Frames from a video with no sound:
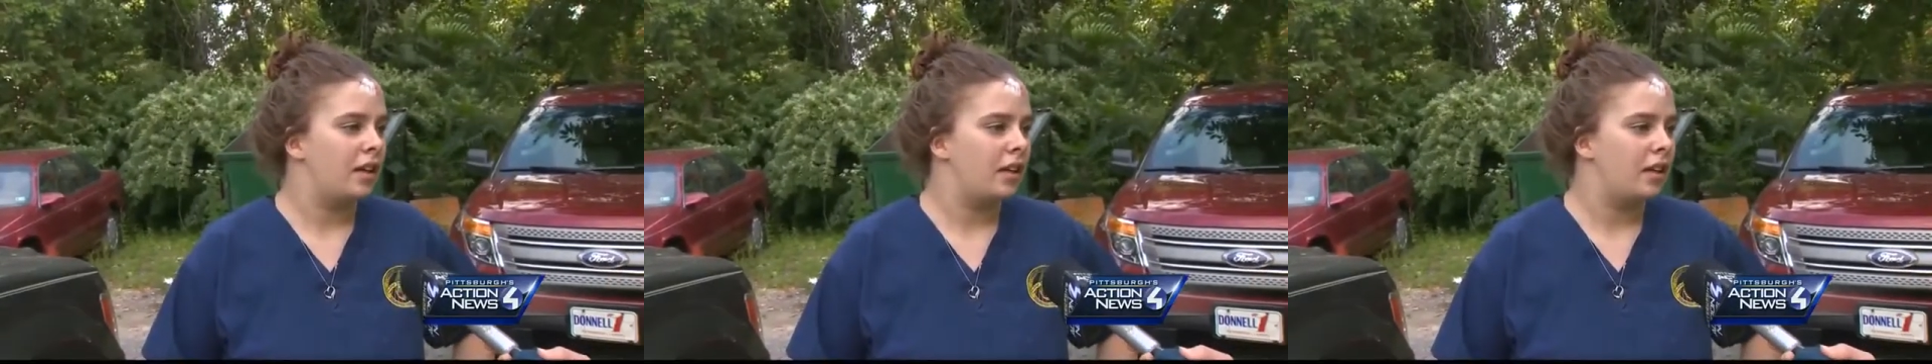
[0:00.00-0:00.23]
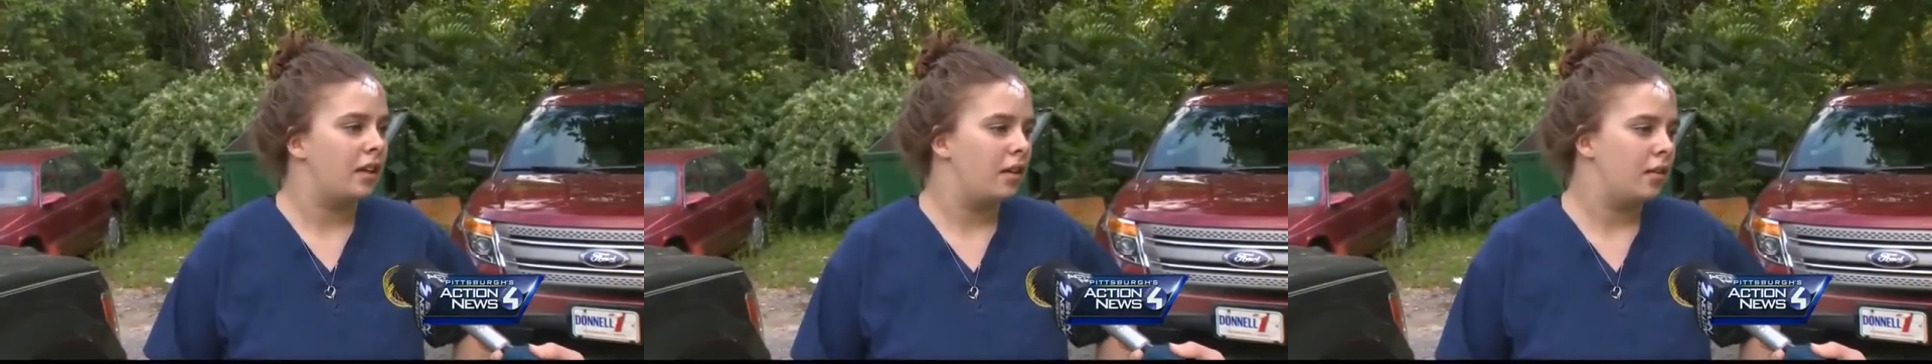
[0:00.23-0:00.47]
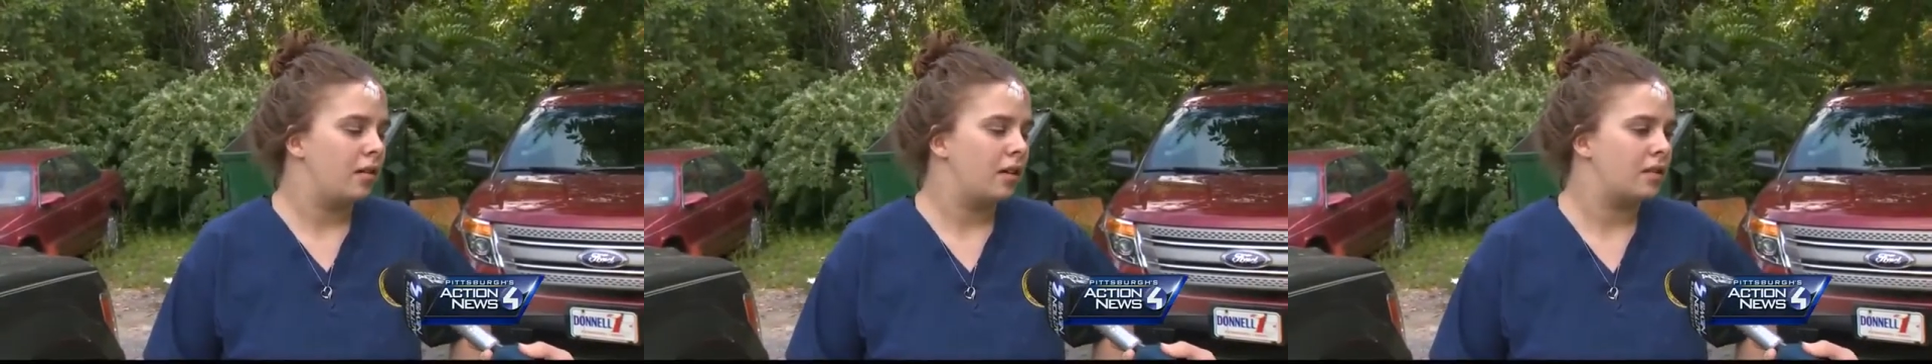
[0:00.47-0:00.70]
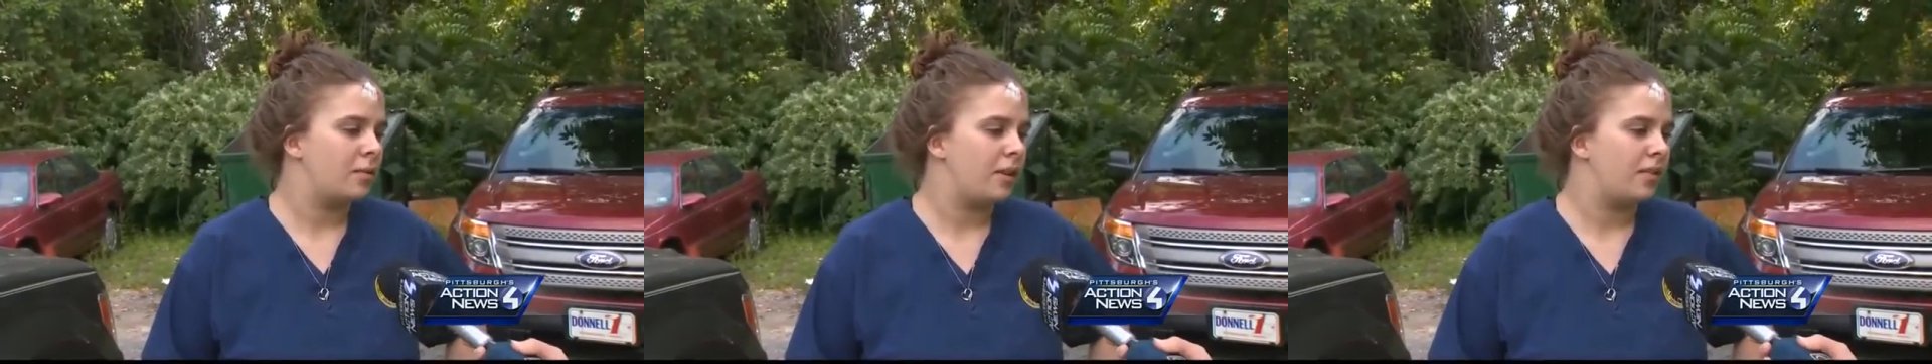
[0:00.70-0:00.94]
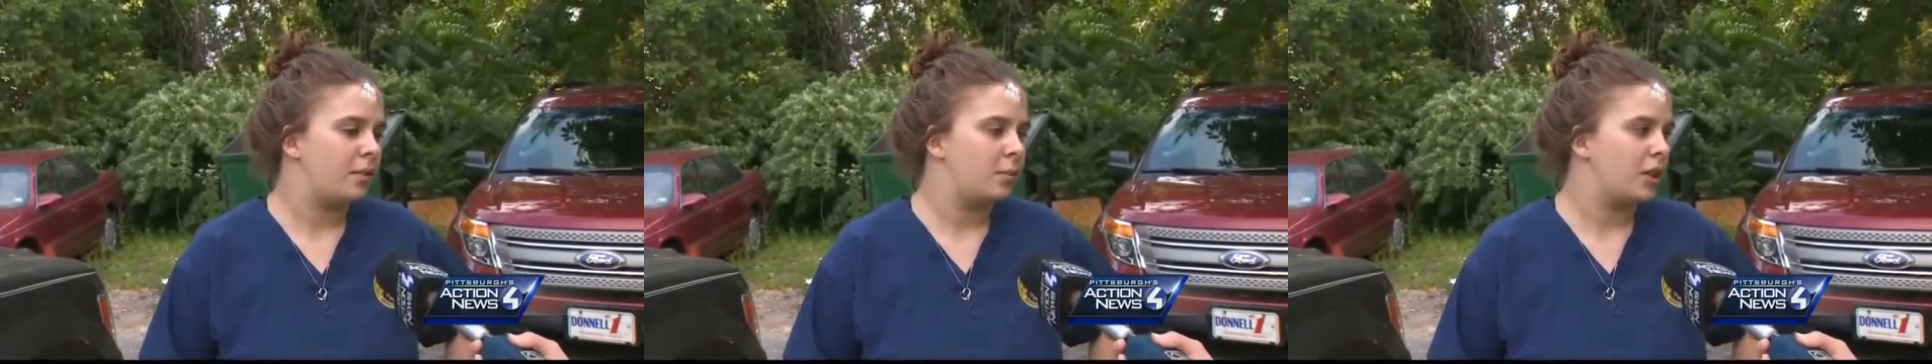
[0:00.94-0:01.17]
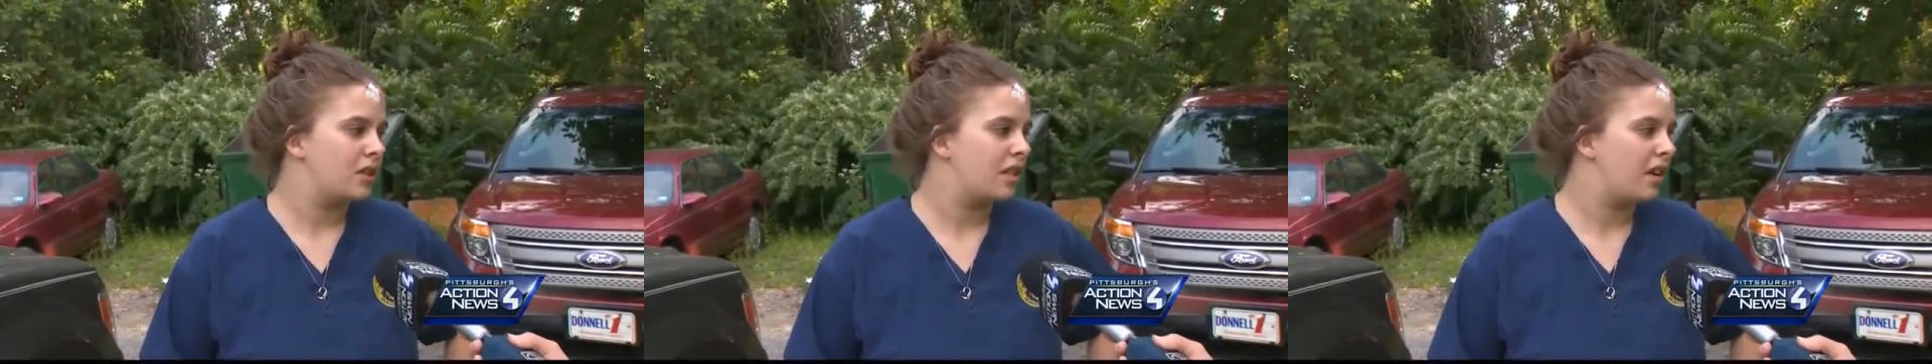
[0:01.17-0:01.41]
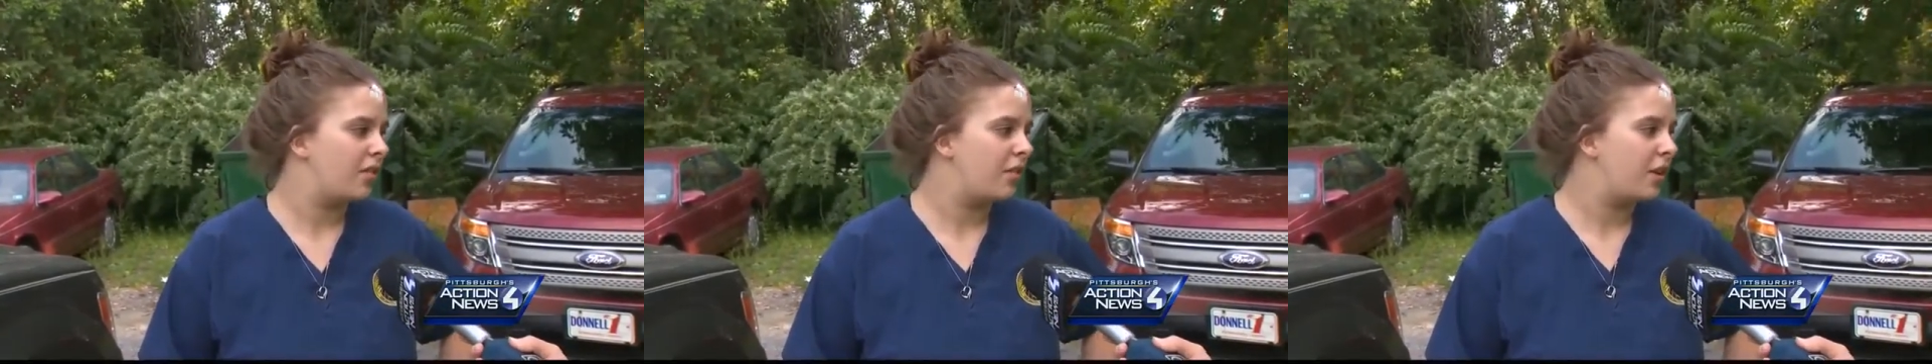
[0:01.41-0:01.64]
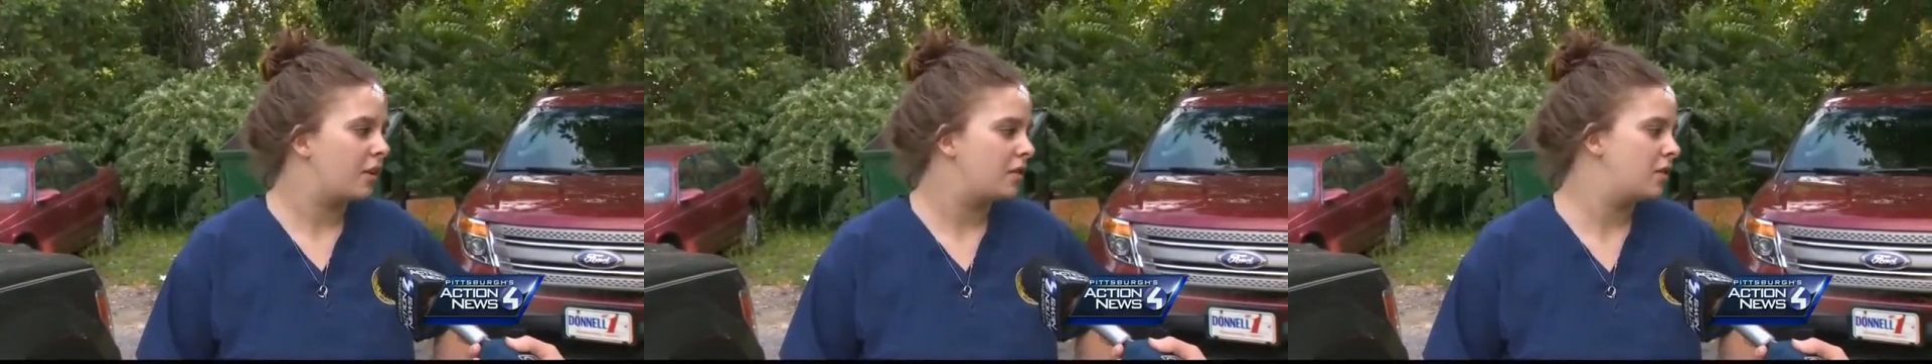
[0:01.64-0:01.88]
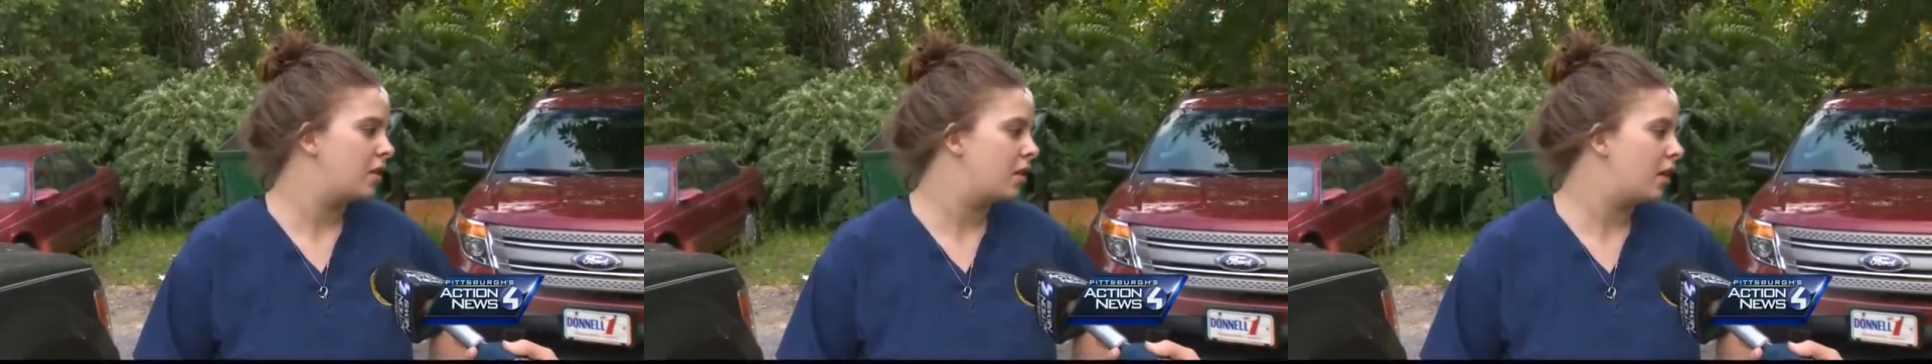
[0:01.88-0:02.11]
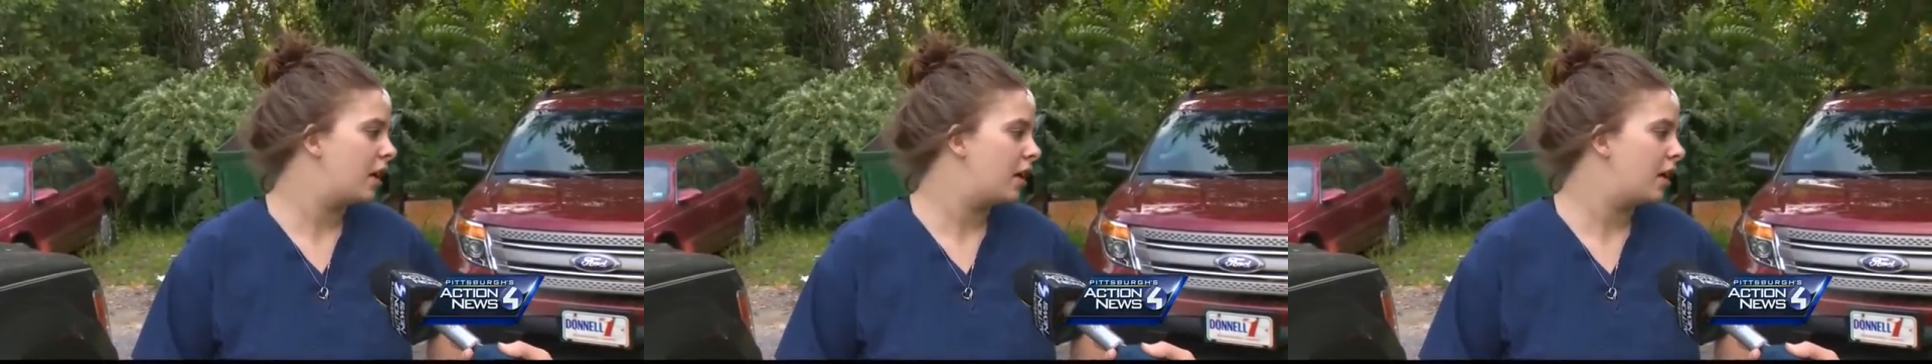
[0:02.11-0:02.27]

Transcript: and no one else in my family has cell phones. So